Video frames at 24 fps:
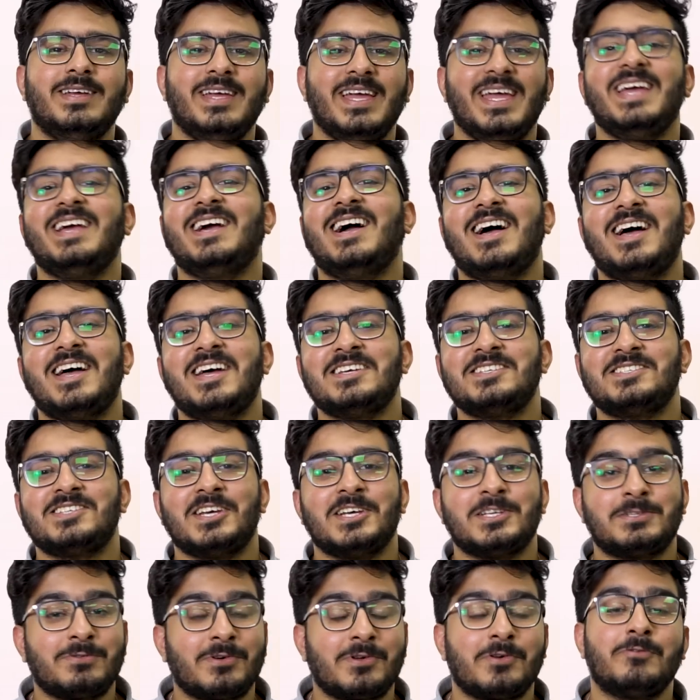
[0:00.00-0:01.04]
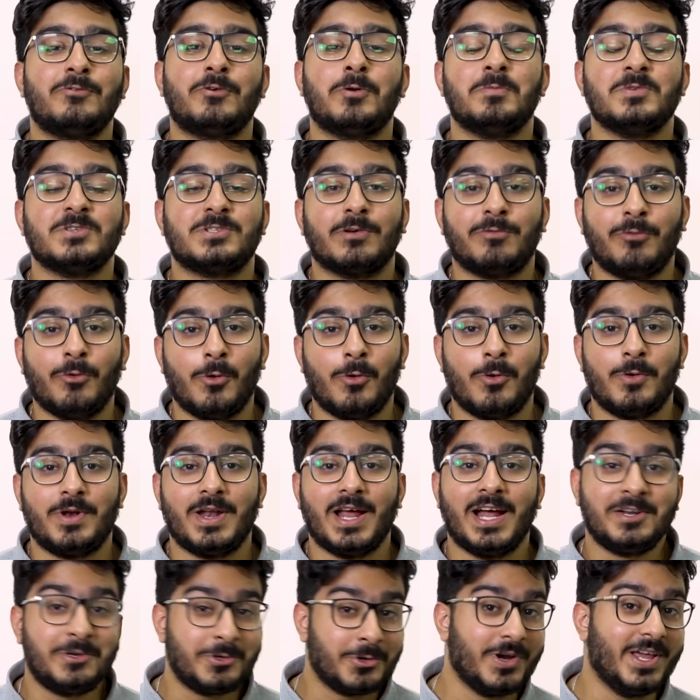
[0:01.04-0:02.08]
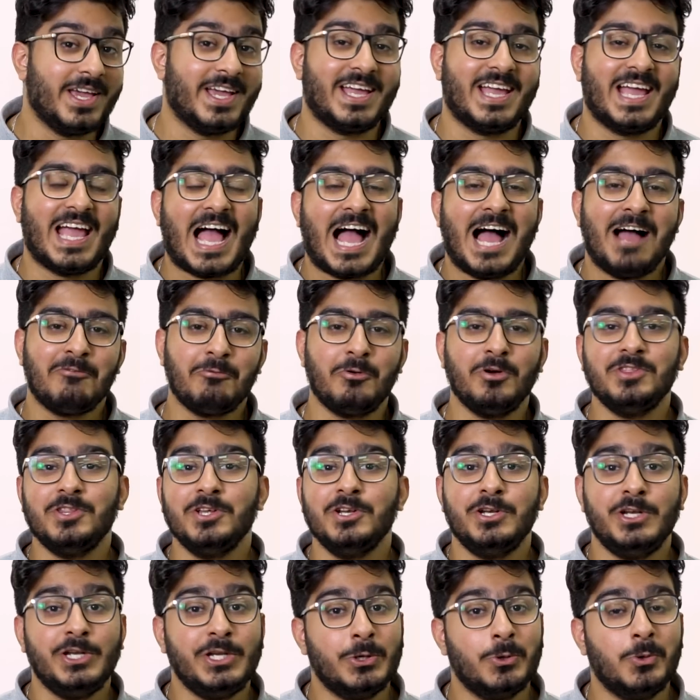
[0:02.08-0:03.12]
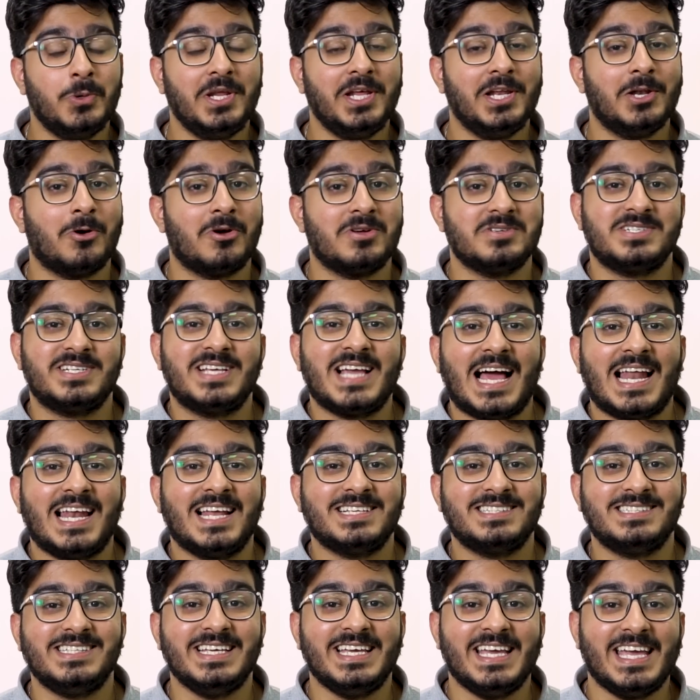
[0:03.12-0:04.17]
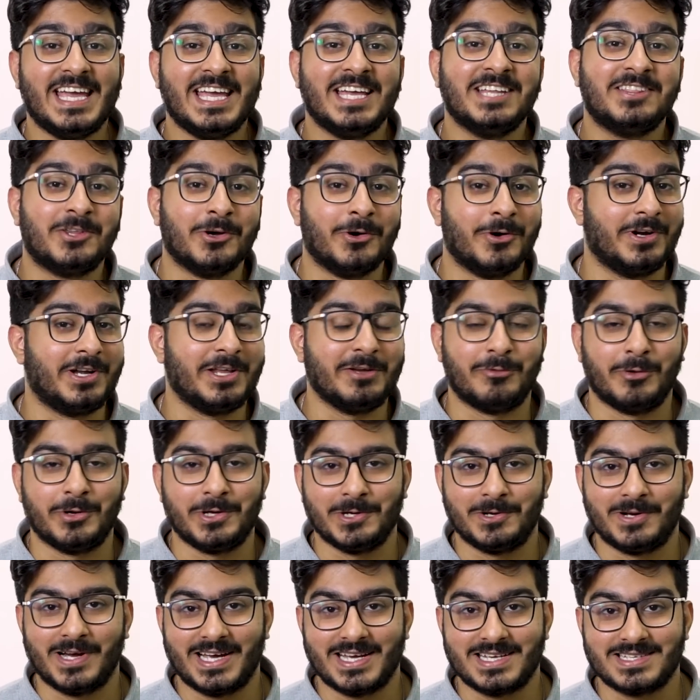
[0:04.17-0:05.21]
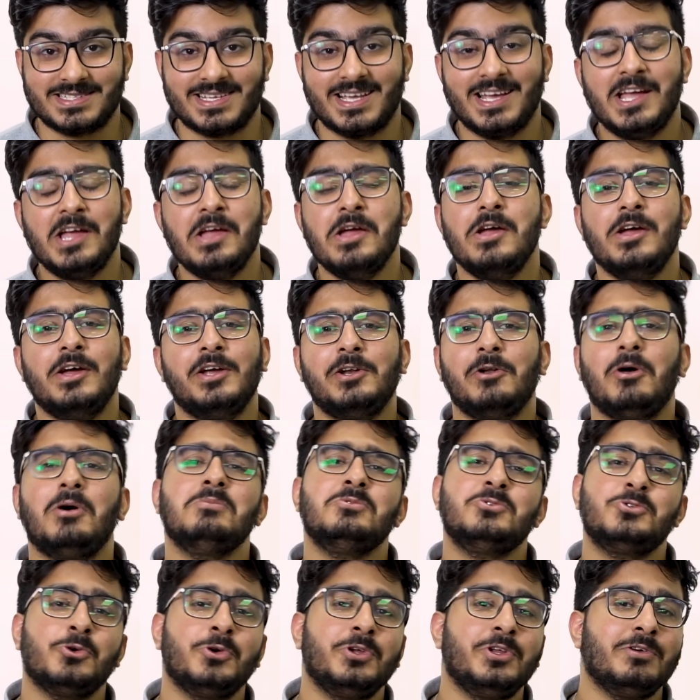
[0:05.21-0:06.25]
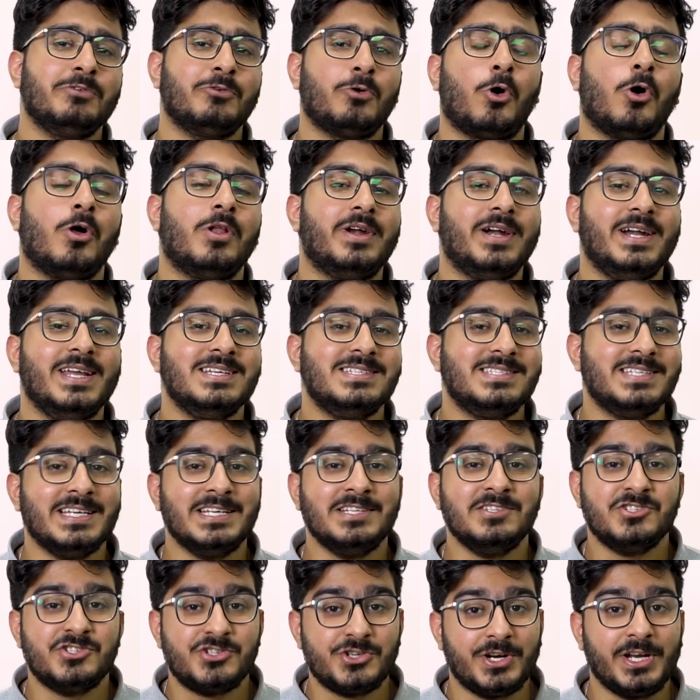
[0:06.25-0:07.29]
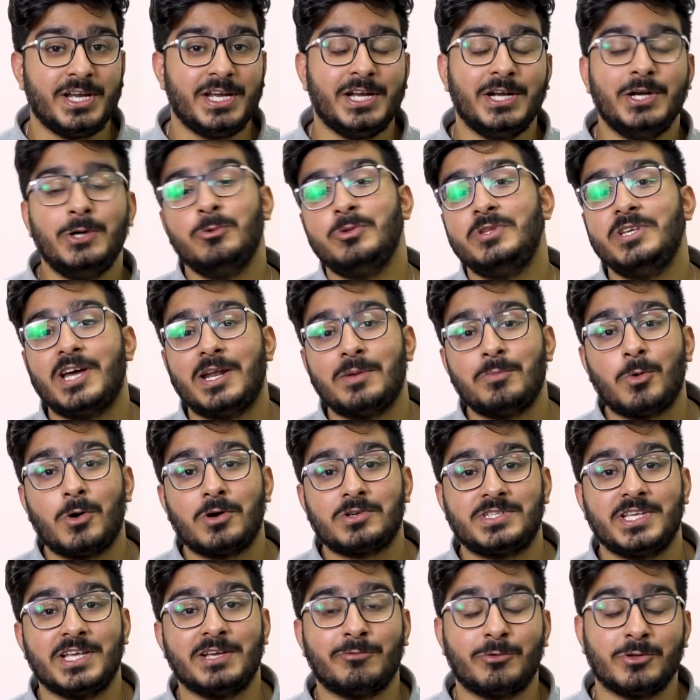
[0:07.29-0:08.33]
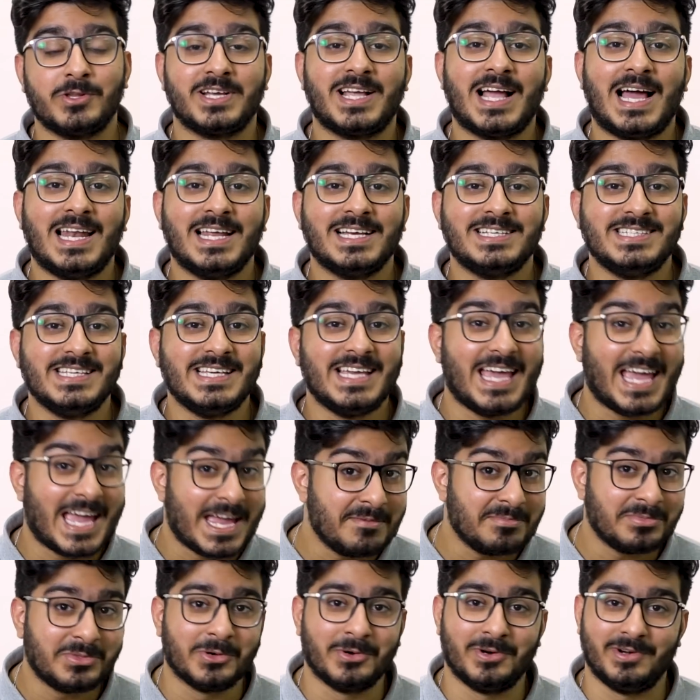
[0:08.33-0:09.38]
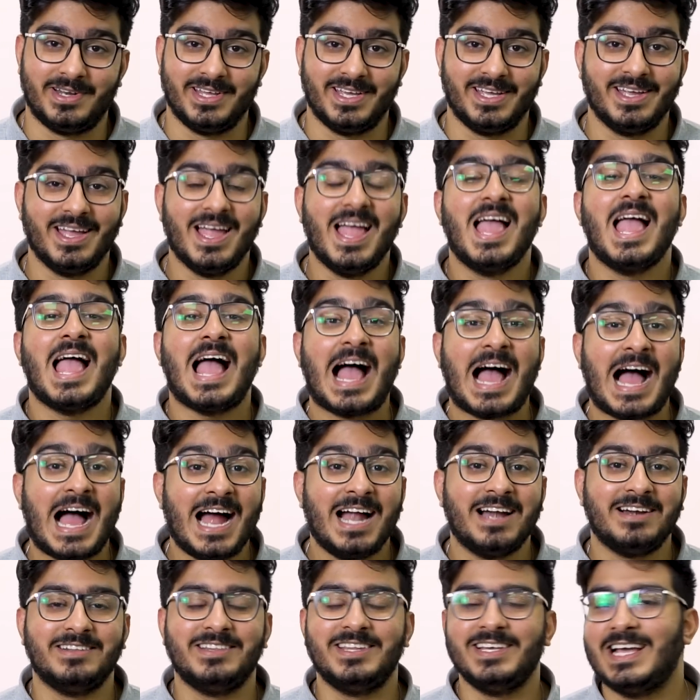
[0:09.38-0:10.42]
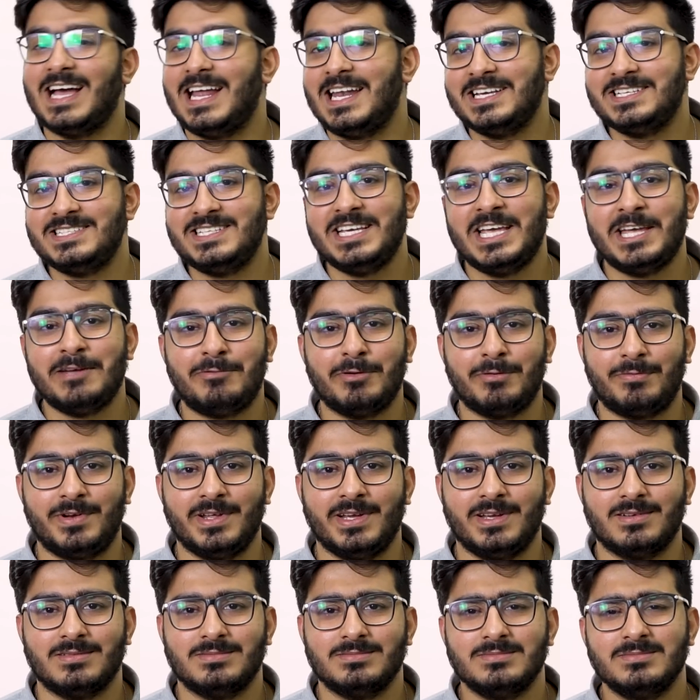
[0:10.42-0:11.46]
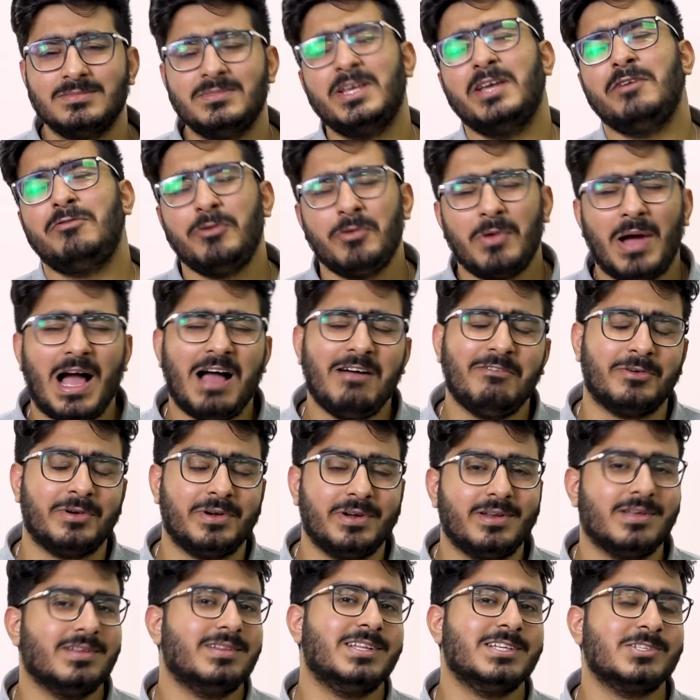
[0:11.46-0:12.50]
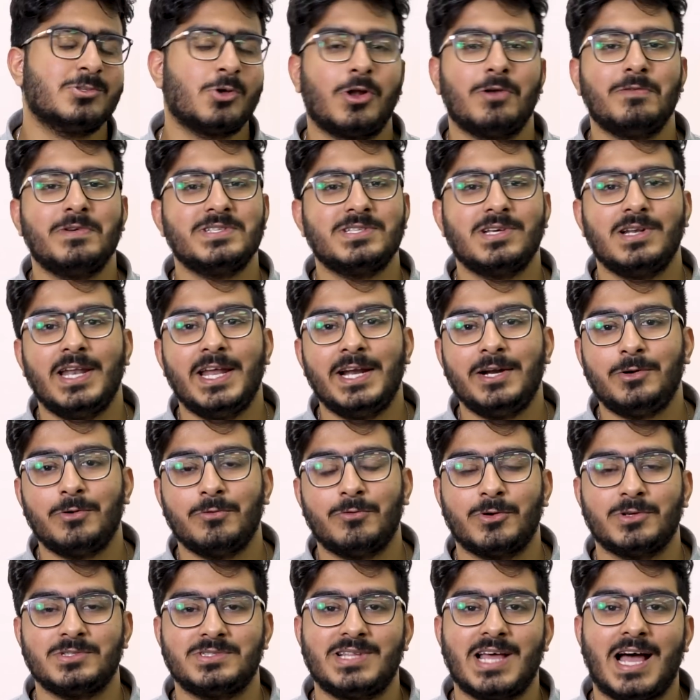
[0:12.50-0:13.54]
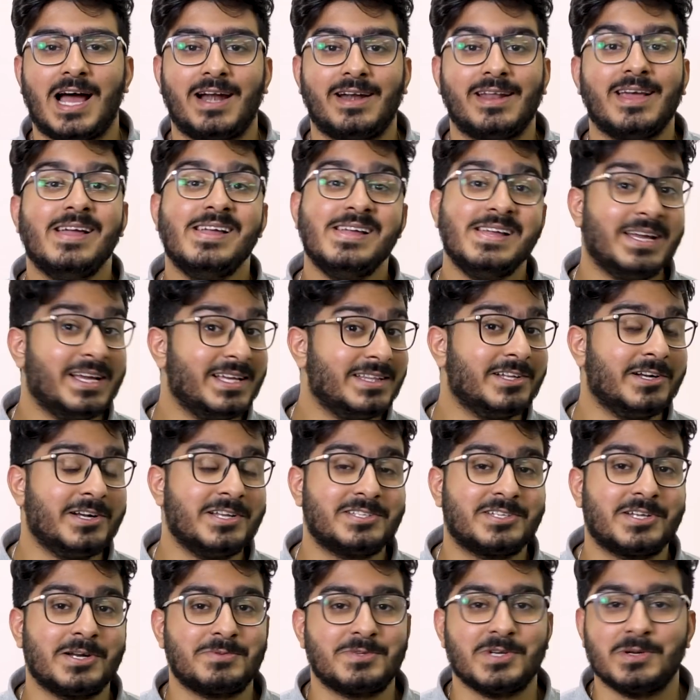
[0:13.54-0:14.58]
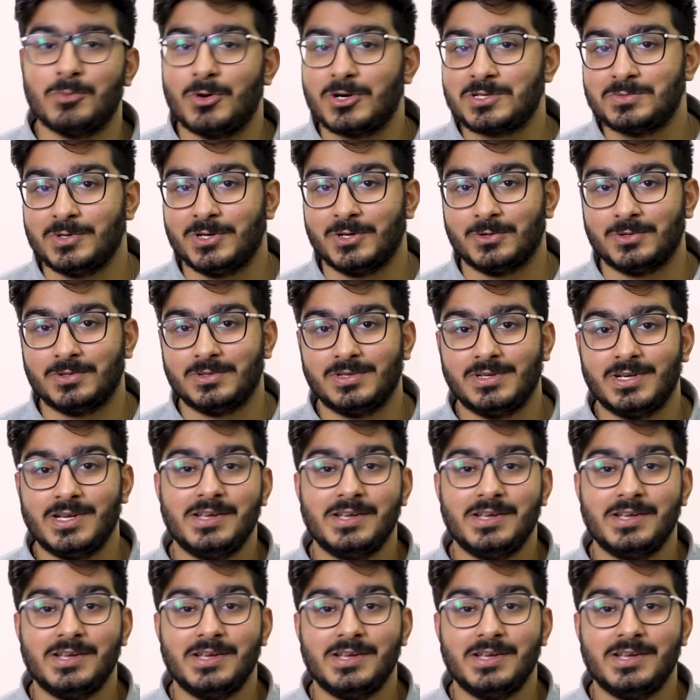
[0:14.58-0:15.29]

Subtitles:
Hey guys, it's Varun from Mr. Phone, and today I've got the newly launched Galaxy A30 for you guys. Now I'm sure you've already seen Shri do the unboxing for the Galaxy M30 and the Galaxy A50. If you haven't, there's always a link towards that in the description box below.